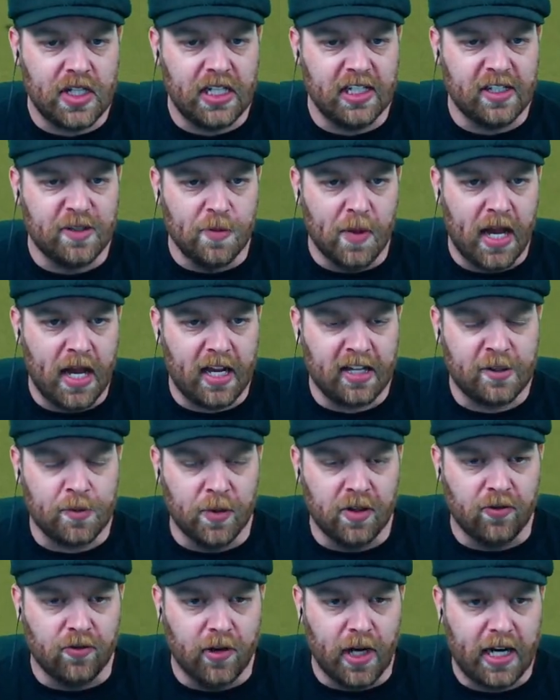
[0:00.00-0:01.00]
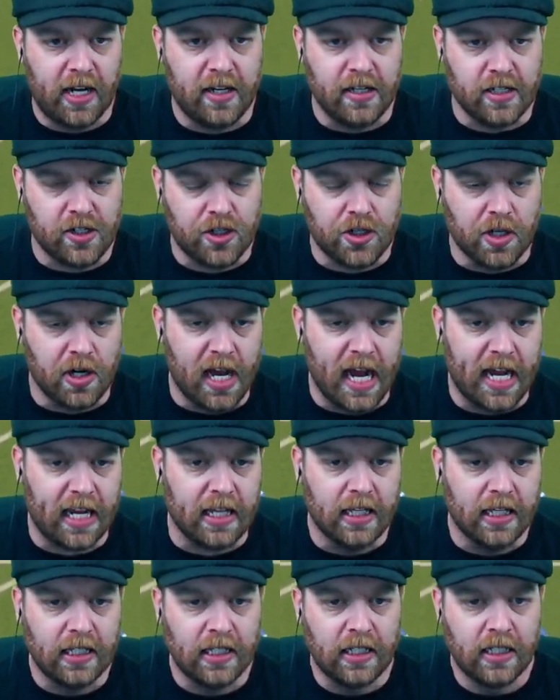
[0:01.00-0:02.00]
his marksman ready to strike.
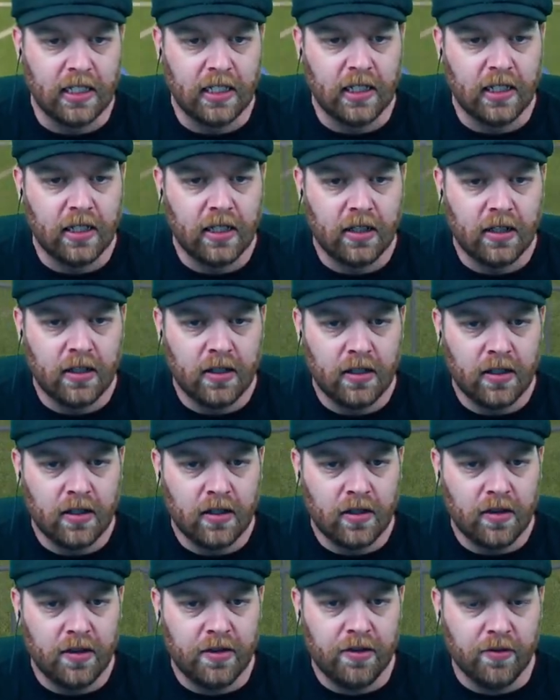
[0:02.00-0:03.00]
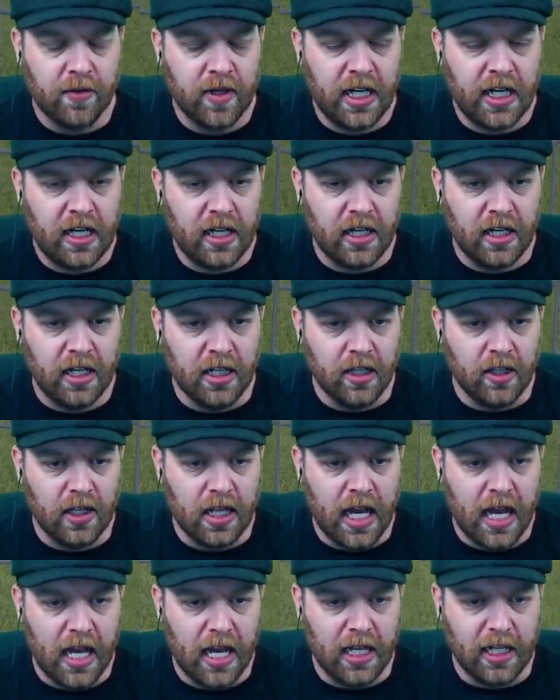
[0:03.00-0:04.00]
3-0
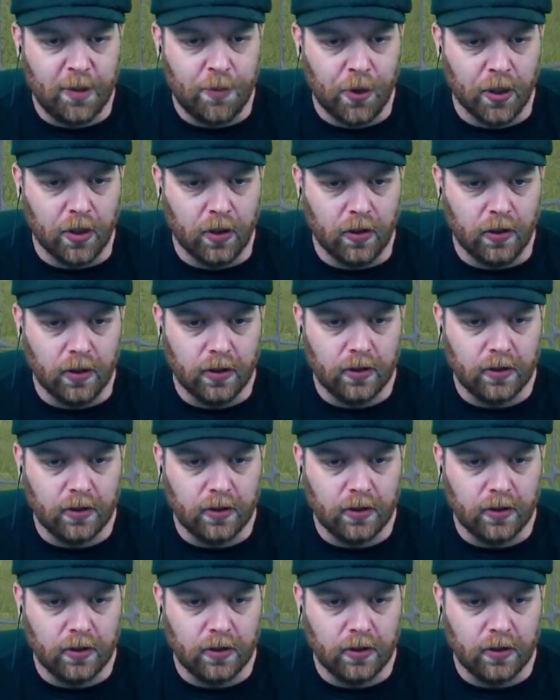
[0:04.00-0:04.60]
Hartlepool.